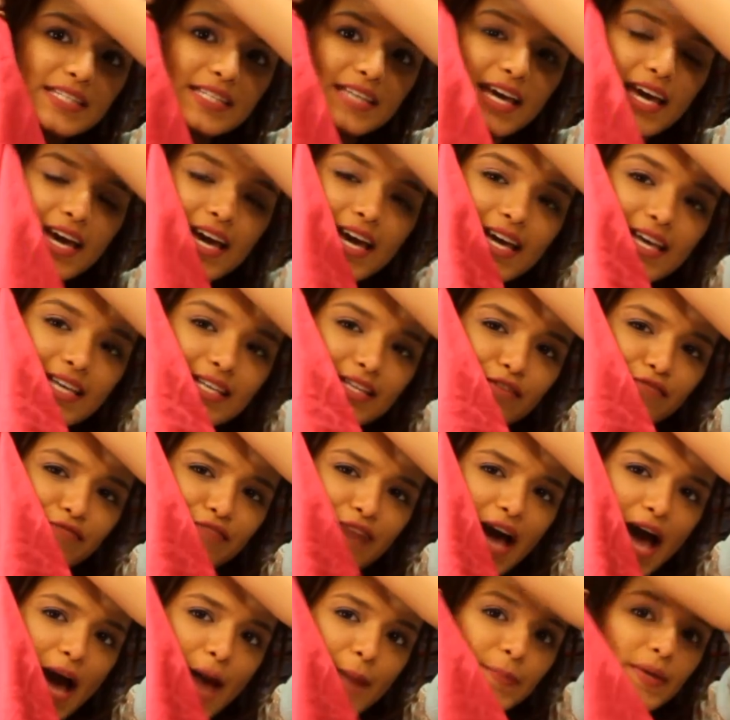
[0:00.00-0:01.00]
says
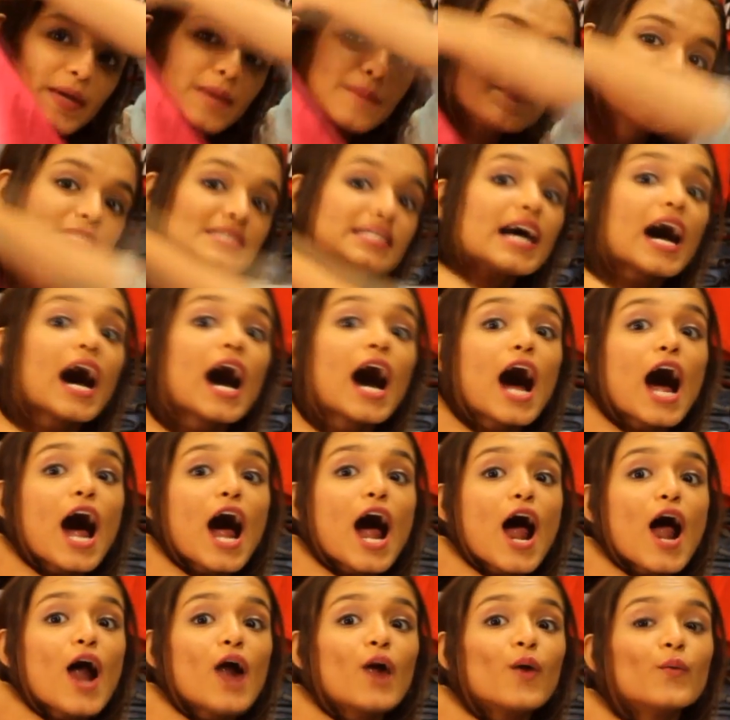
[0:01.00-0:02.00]
Fab Hipster,
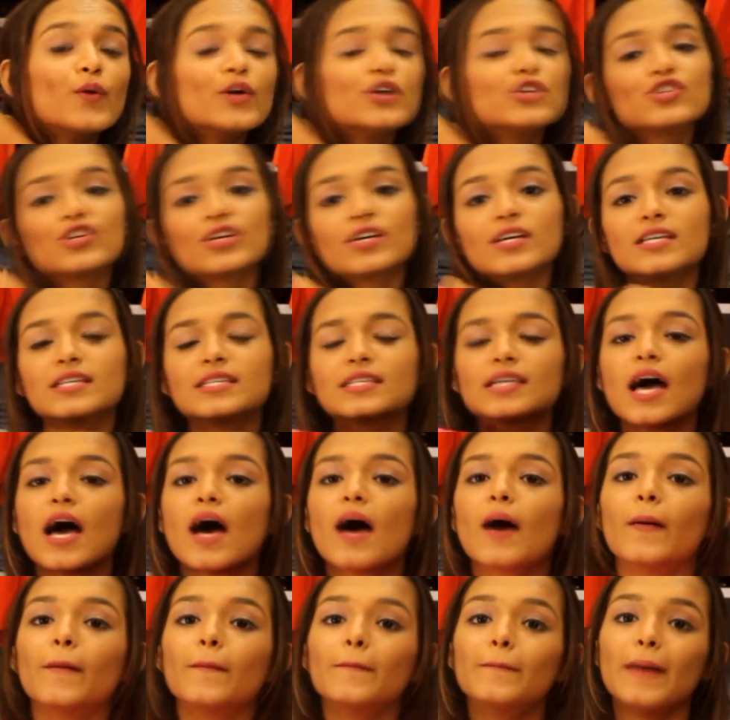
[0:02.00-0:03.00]
which is
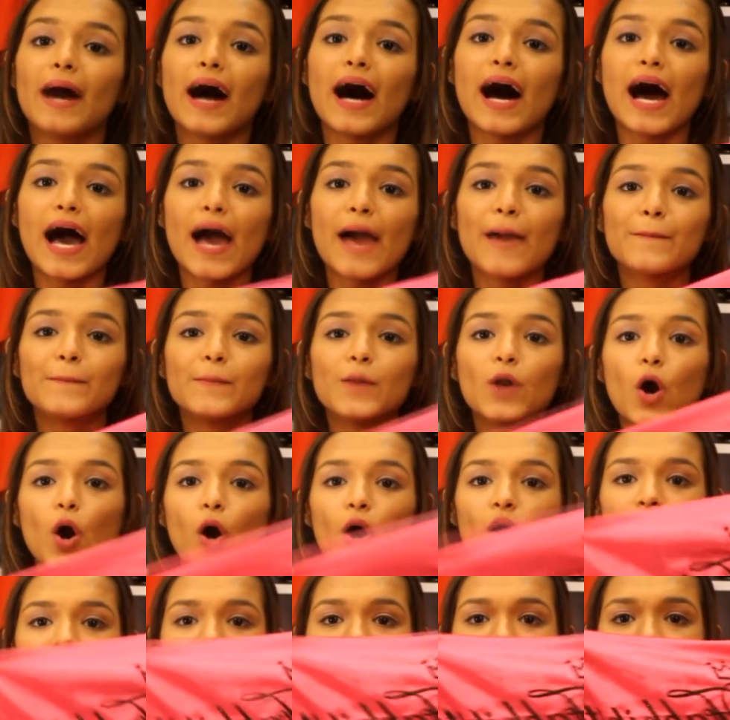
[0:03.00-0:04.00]
my
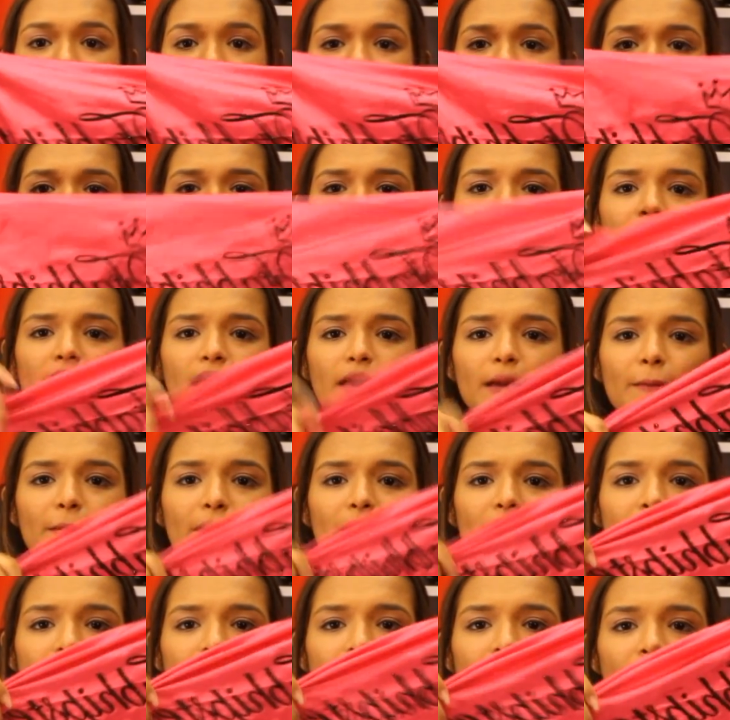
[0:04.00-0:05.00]
blog's
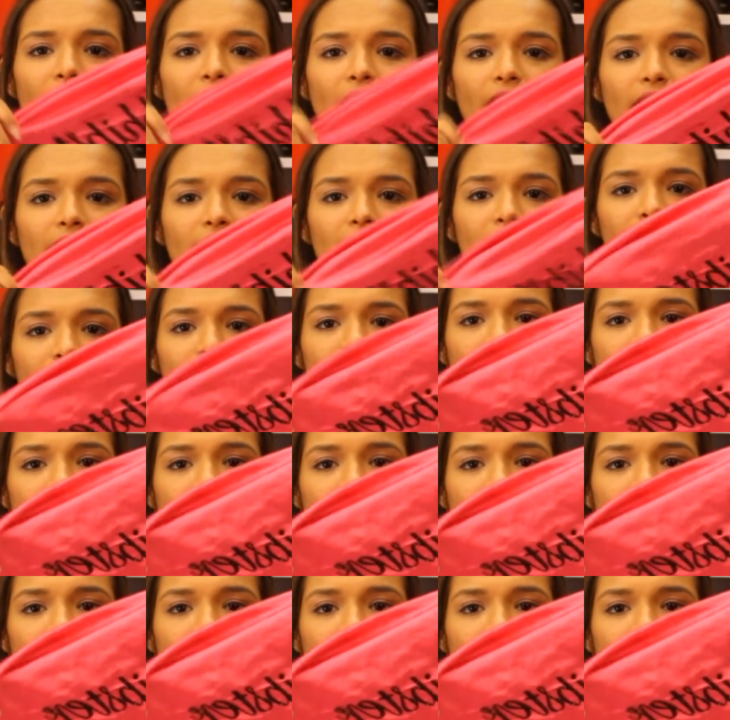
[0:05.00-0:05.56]
name, and it